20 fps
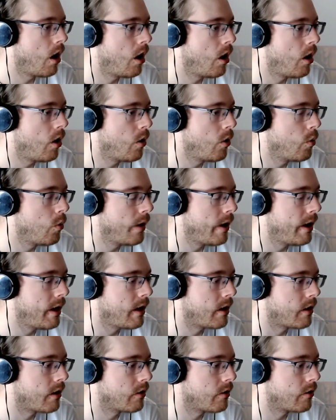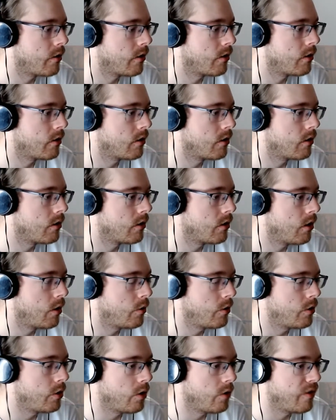Oh, wait.
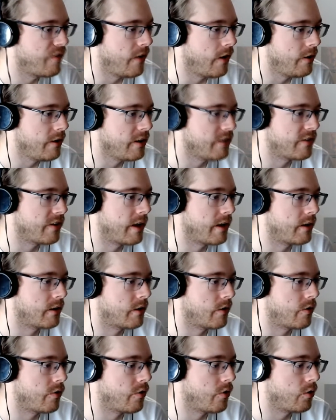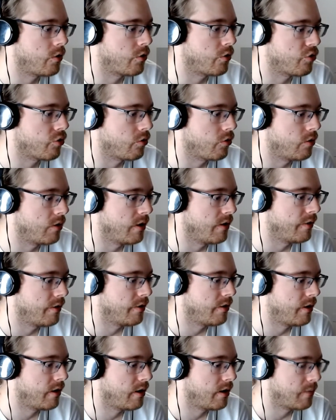Oh no, the Founding Titan can still control
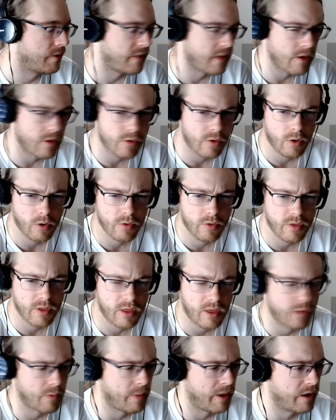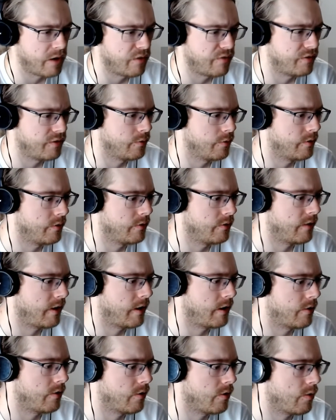everything, but these are Zeke's spinal fluid
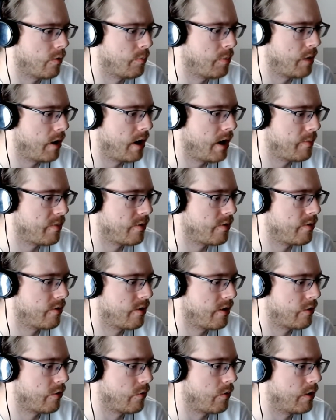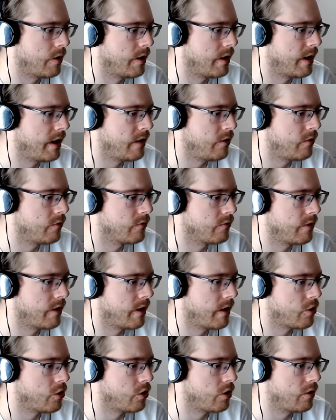Titans, so perhaps that's why. I don't
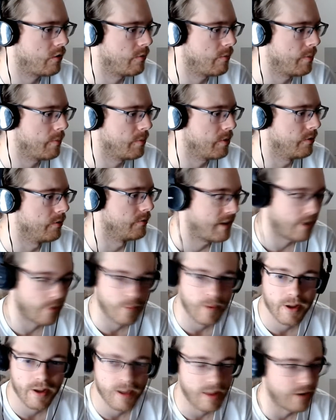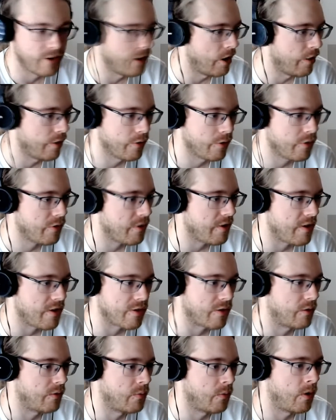actually remember. Here we- another
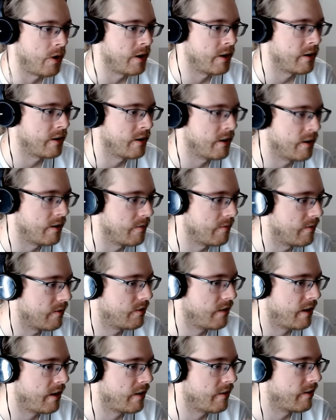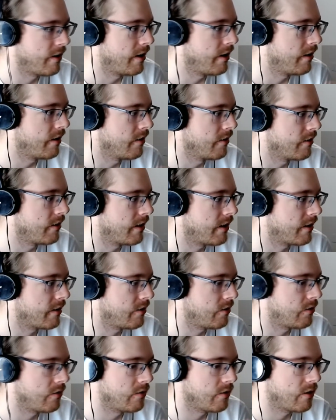season one, thing right here, like,
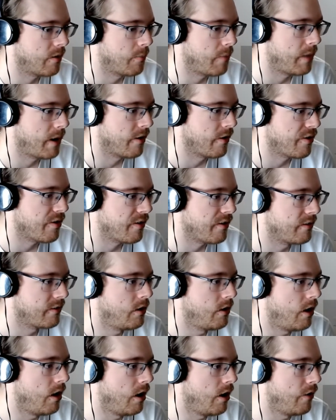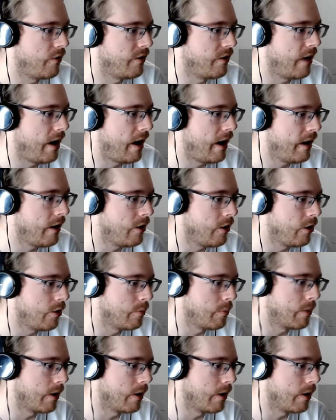little comparison. No, Niall,